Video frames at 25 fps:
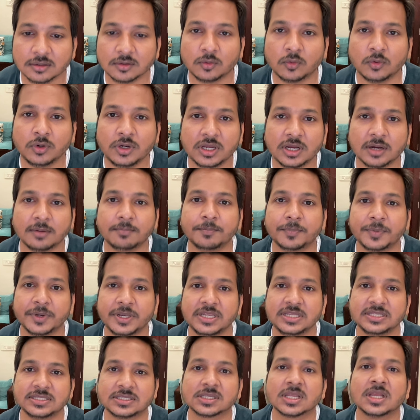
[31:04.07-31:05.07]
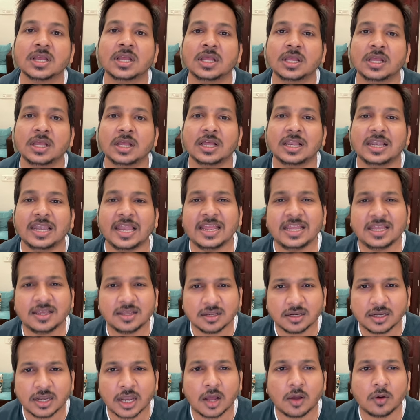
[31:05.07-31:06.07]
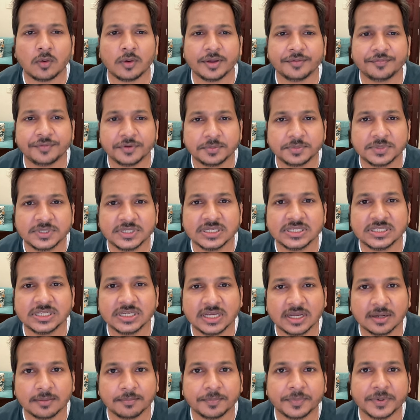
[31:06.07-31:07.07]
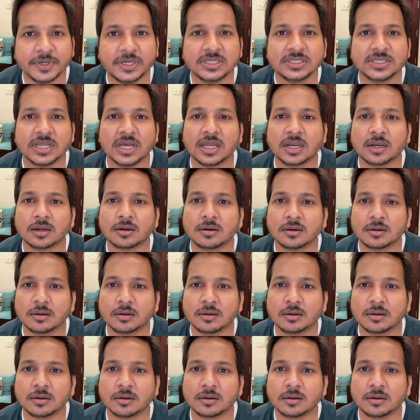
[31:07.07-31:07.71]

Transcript: good companies, like now FMCG companies are